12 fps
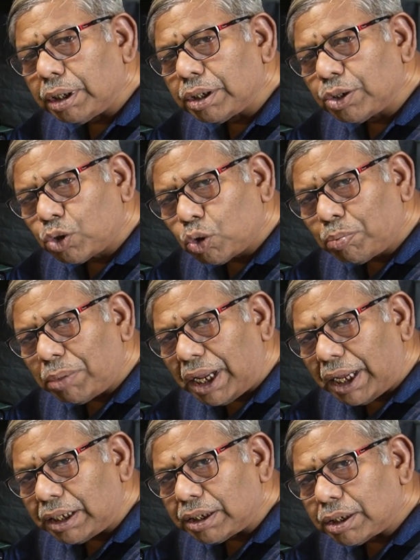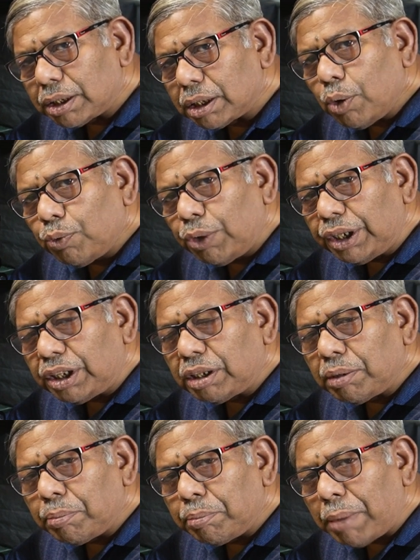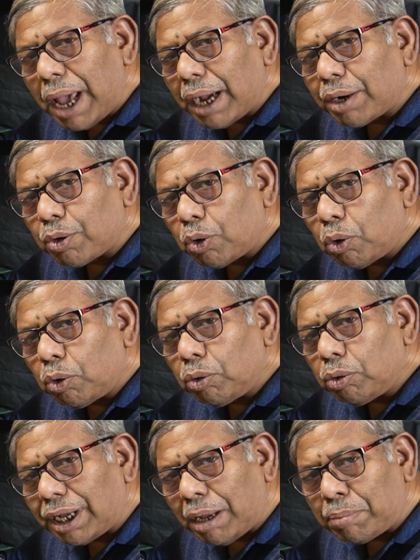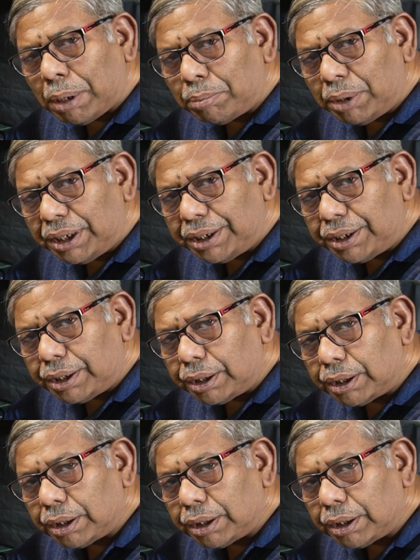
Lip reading: zoom lens with macro capability.